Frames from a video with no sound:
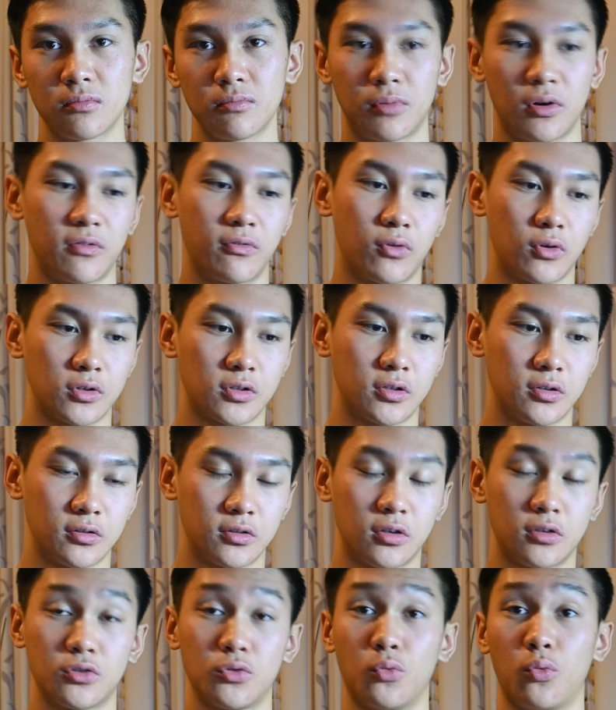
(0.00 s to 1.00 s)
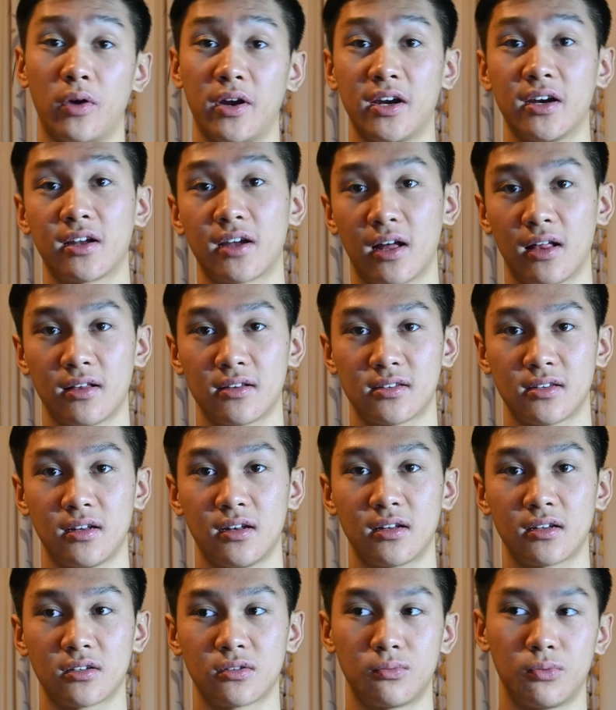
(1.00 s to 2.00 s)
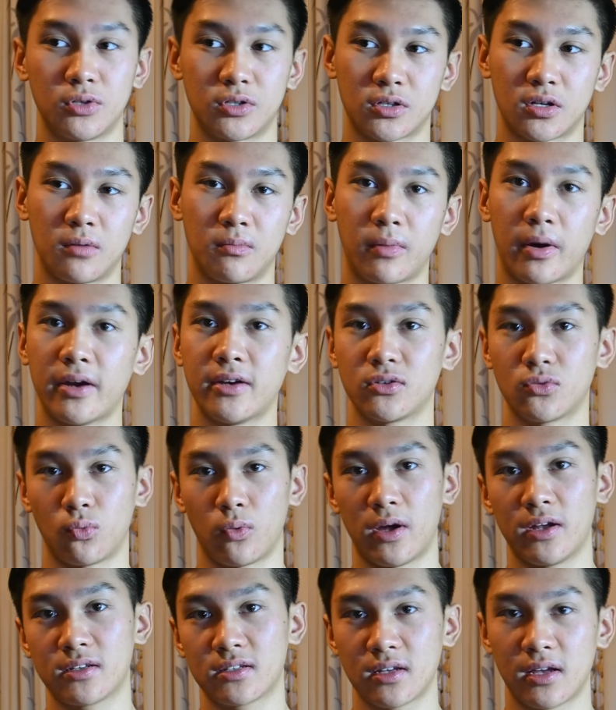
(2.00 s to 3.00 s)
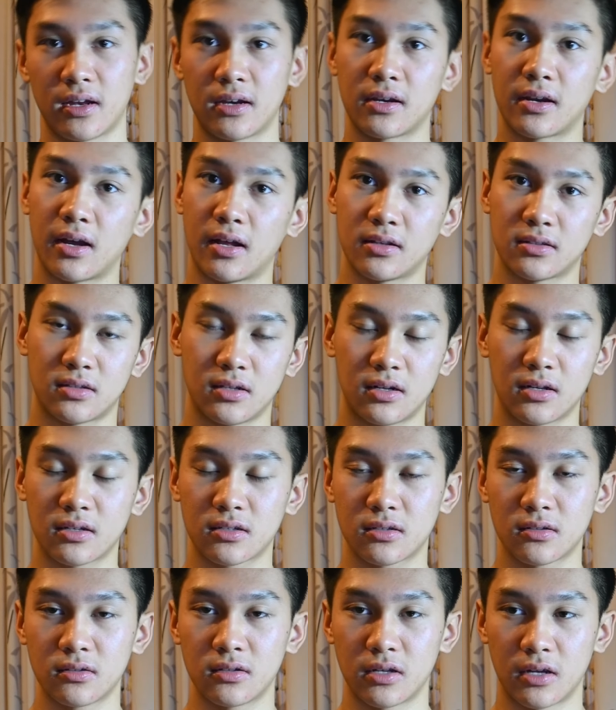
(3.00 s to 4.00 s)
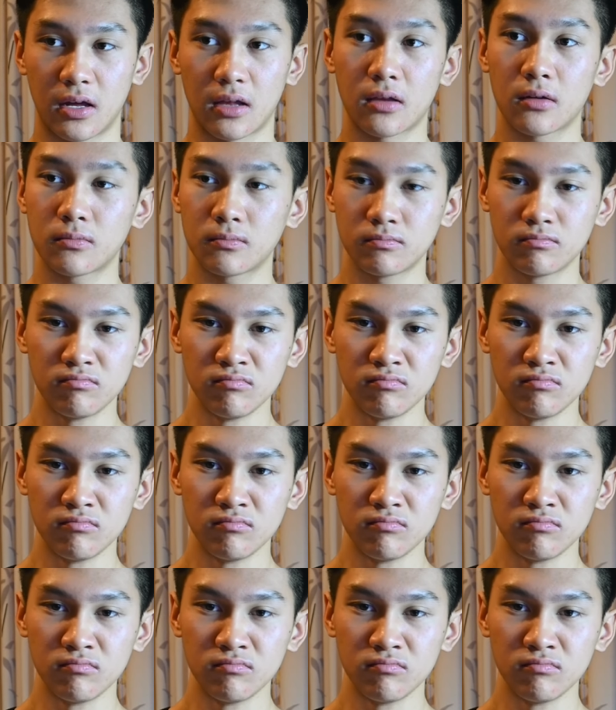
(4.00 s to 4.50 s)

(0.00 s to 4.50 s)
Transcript: but of course there's also weighted calisthenics, which combines weights and calisthenics together.